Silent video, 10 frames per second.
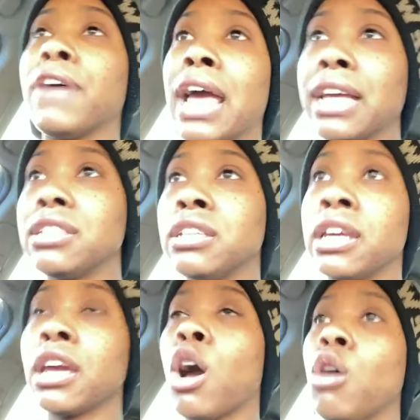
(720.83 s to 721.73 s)

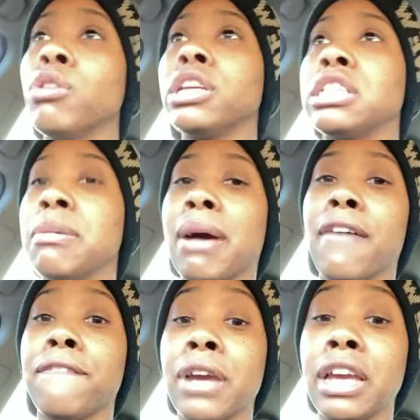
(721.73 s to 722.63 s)
fasting, holding to
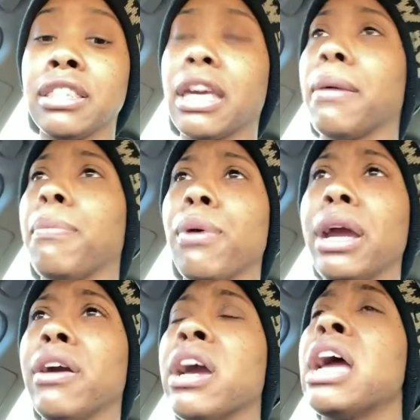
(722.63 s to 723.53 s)
my faith and
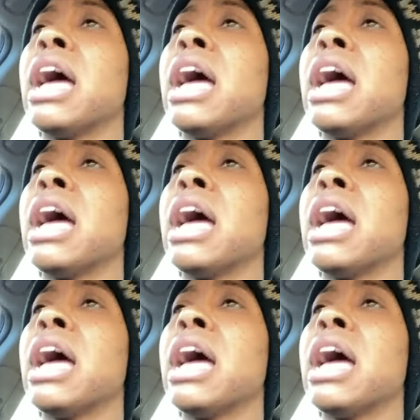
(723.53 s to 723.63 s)
prayer.